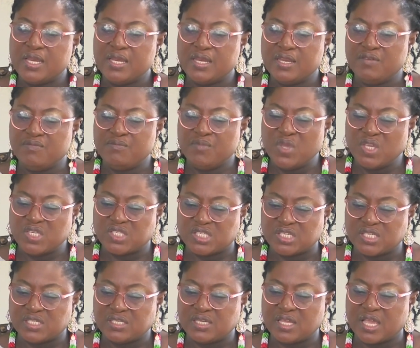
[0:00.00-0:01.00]
ni
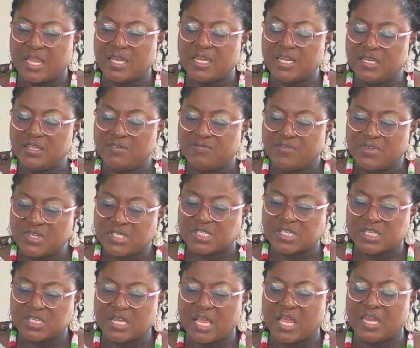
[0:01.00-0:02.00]
mission, any ni
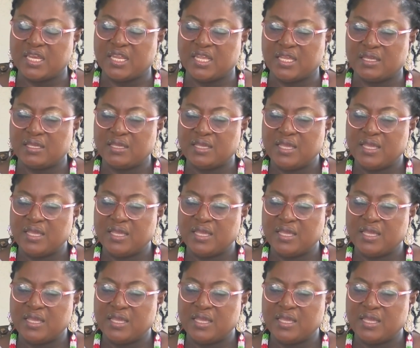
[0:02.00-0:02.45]
vision, any